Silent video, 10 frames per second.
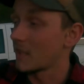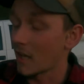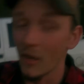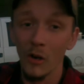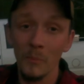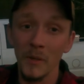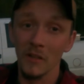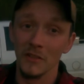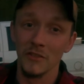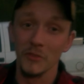I hope
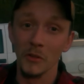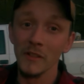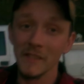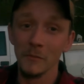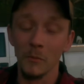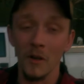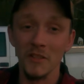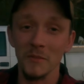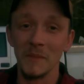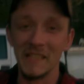y'all enjoyed
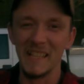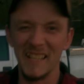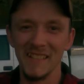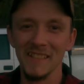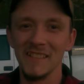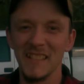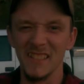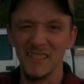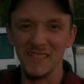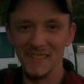watching me get
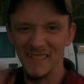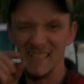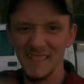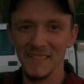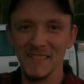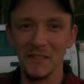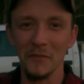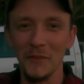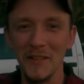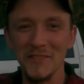a little
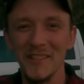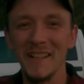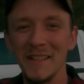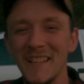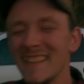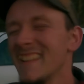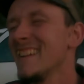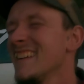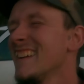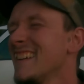frustrated.
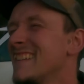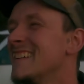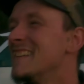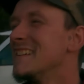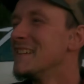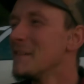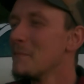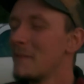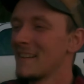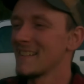
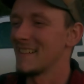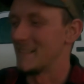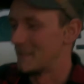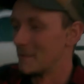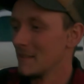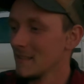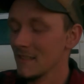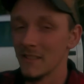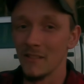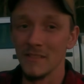But
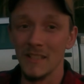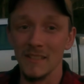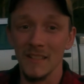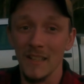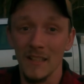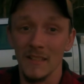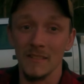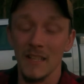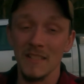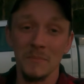you know,
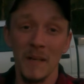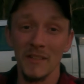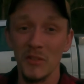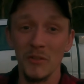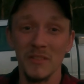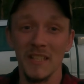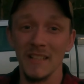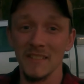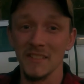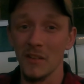that's my 2
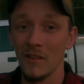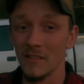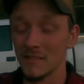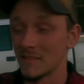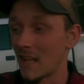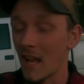cents on